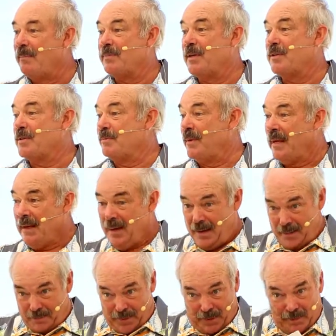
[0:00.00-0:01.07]
baptism.
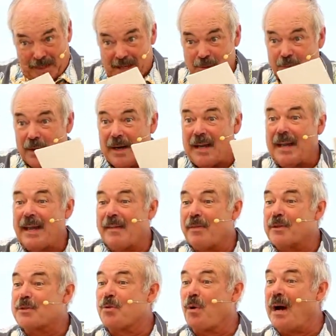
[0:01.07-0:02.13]
Maybe that's why he
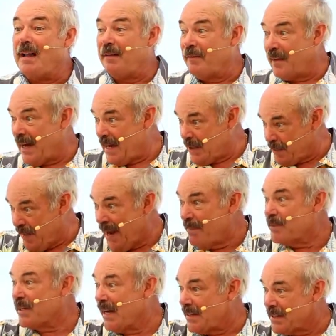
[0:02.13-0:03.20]
had the 12 guys
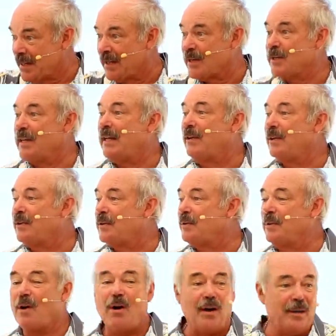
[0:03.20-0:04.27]
baptizing because he couldn't
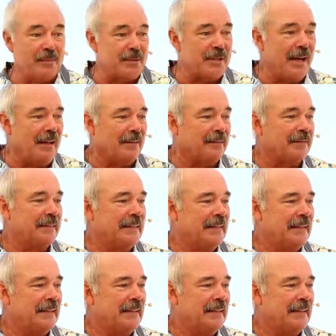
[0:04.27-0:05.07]
do it all himself.